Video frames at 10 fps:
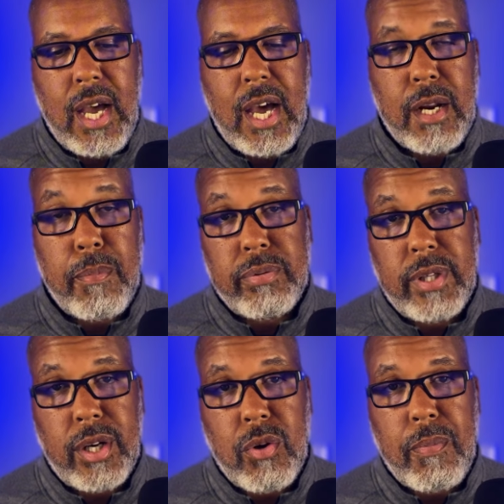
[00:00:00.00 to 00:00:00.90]
on a
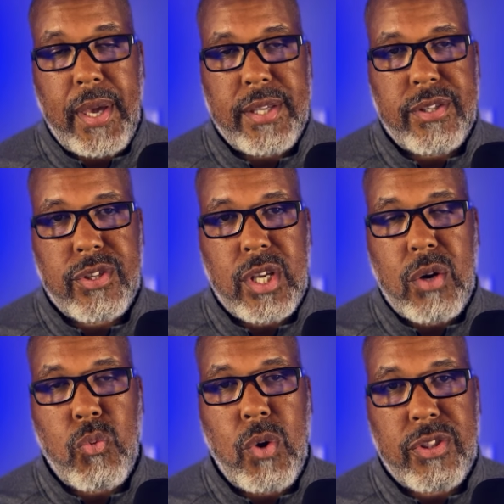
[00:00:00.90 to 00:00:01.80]
political basis
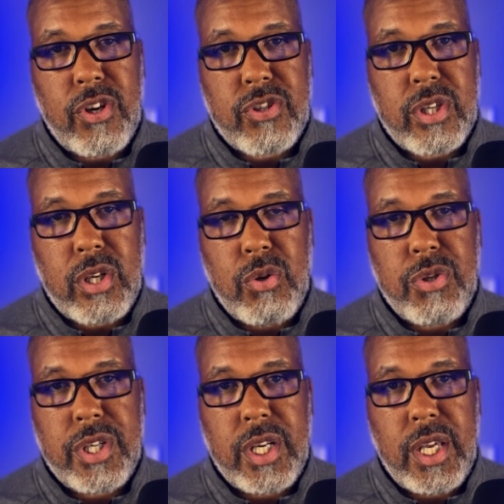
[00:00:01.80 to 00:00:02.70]
on what their
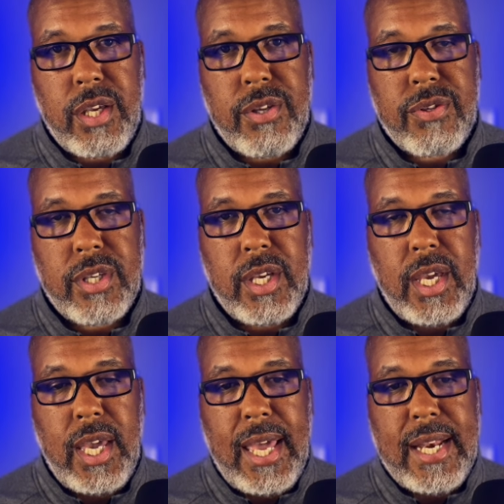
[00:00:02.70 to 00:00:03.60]
solution is
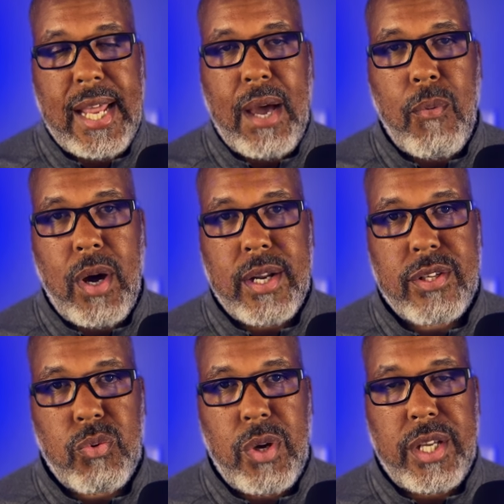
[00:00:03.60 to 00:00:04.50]
and not want to
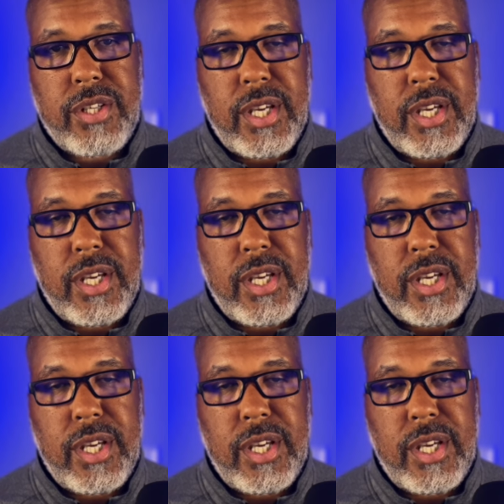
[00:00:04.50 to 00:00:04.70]
switch.